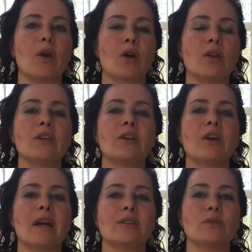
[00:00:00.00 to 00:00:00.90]
Earlier,
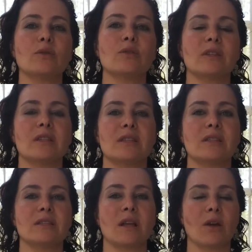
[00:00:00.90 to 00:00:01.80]
I told you that this
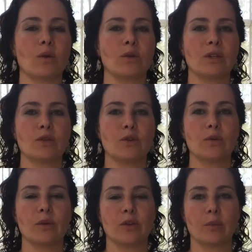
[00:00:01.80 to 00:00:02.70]
is not only true
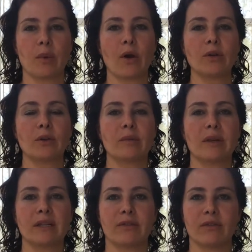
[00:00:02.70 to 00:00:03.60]
with your partner, but
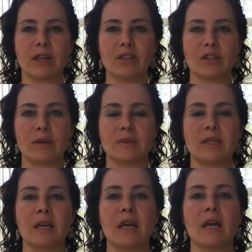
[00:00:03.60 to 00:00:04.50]
in friendships.
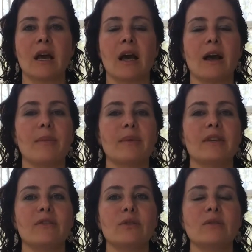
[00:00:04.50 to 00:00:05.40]

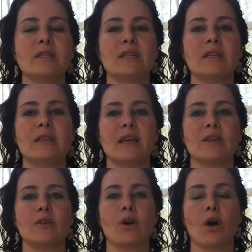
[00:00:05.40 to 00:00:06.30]
If you see that
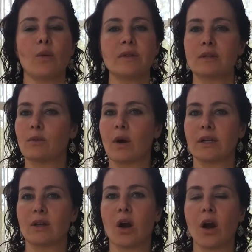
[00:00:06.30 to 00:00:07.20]
you're always the one
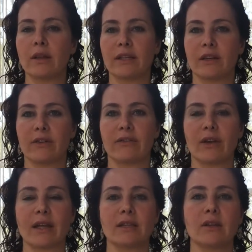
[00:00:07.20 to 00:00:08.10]
calling a
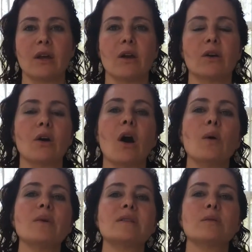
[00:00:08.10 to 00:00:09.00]
friend or
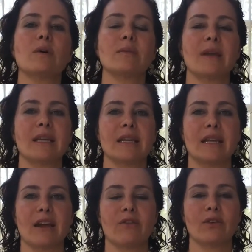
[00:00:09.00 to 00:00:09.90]
always the one making an
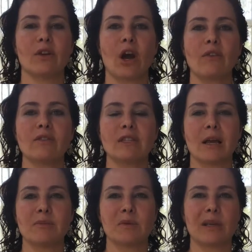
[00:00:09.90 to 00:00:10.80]
effort,
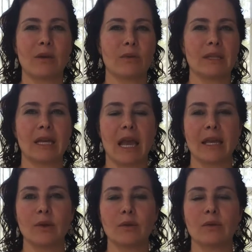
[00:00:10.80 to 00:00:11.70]
oftentimes we get really
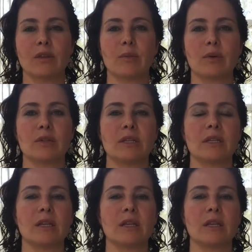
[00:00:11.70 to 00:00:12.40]
angry with the person